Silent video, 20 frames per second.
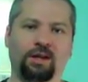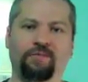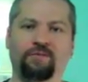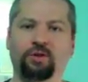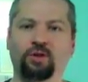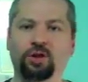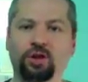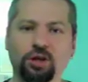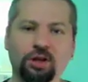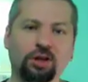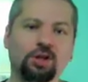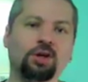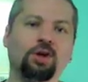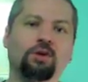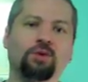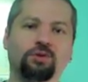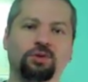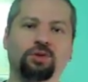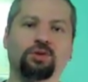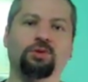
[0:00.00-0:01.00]
If you're going to
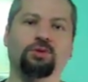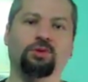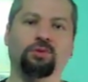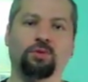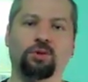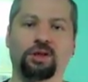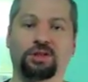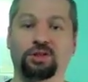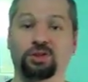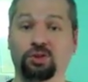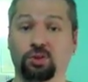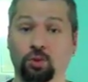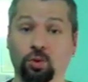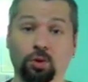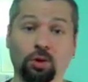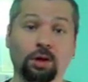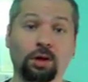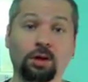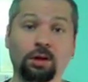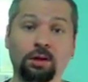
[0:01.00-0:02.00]
go to a
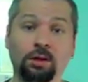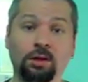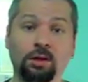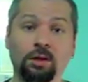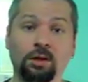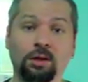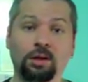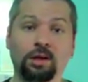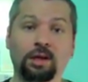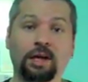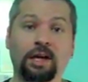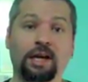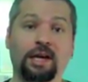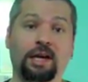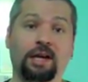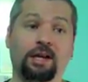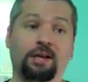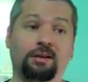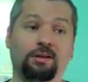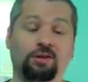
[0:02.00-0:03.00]
store
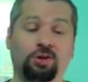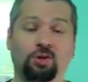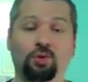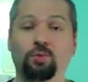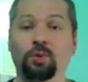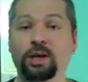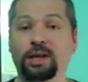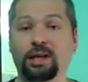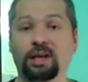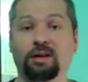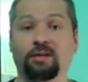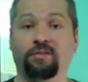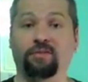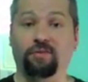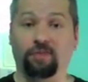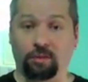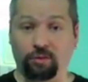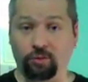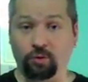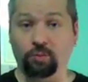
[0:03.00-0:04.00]
and you want to get a
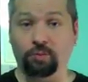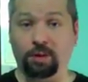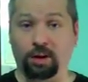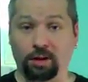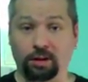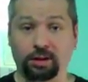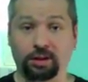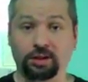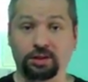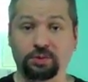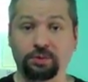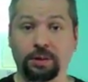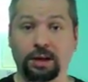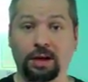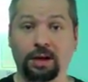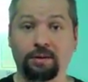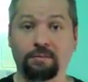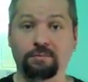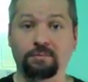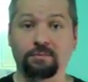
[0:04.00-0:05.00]
front row parking
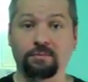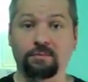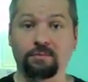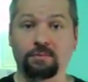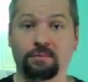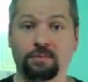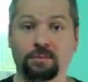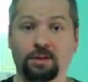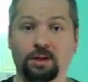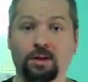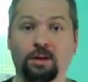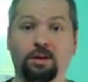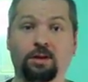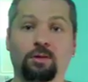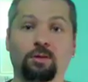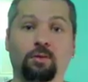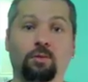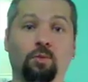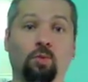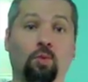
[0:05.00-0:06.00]
spot,
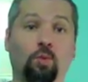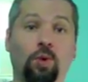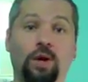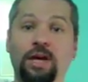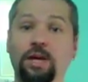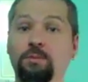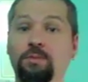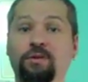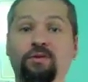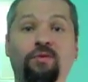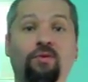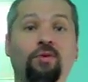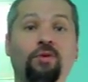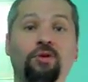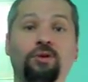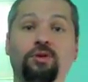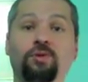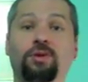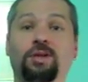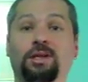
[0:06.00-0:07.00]
way
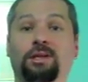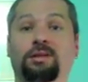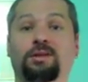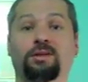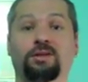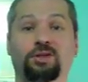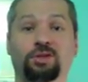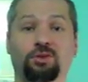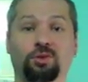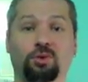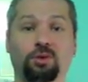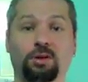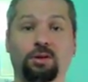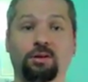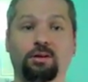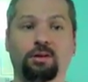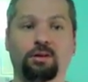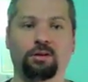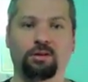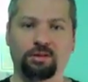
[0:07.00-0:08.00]
before you get to the
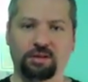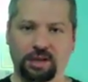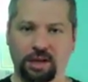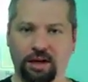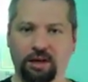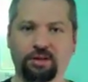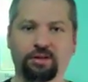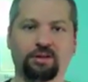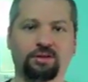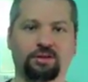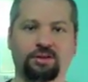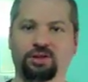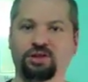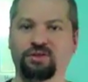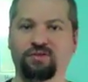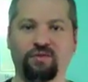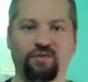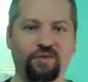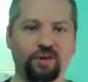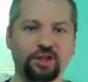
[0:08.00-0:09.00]
store,
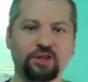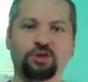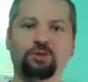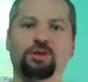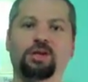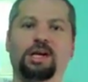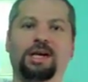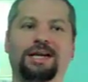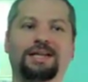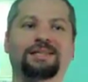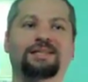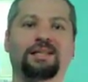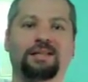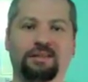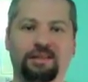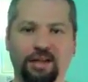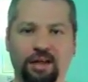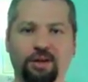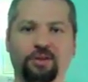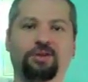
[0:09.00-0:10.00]
just visualize
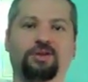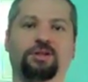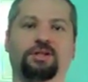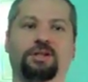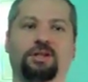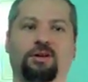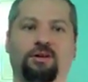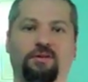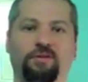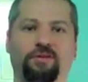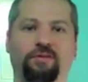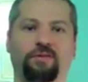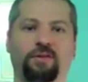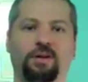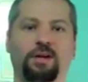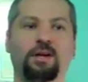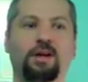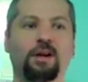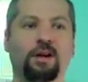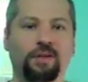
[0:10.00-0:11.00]
and tell
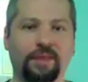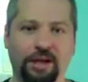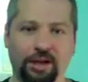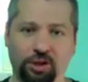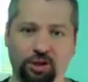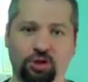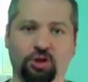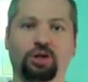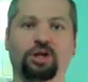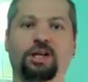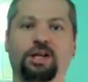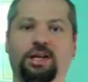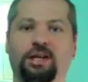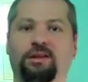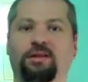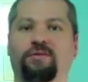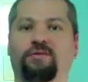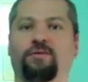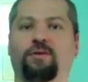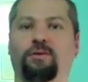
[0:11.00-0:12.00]
yourself that you're going to
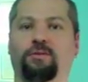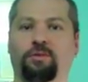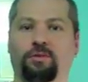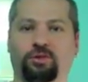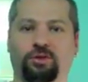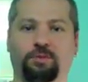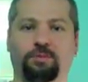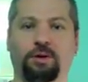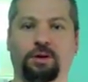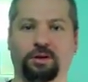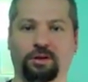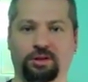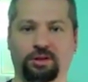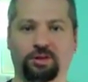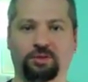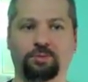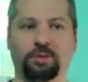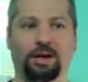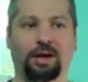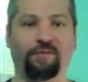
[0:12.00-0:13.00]
get the front row
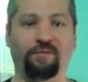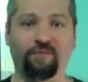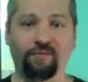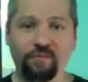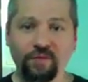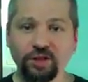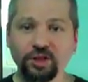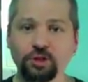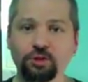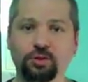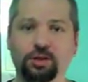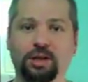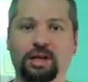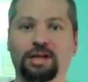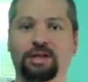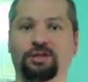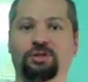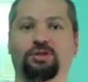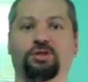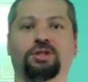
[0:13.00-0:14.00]
parking spot.
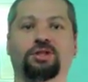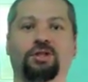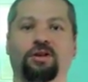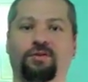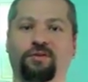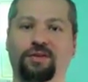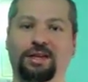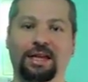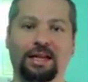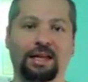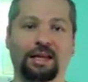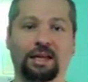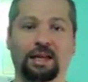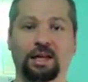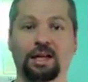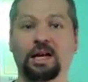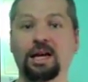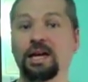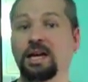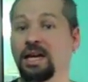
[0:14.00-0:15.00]
Visualize yourself getting
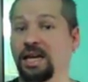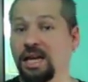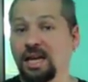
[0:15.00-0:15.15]
it.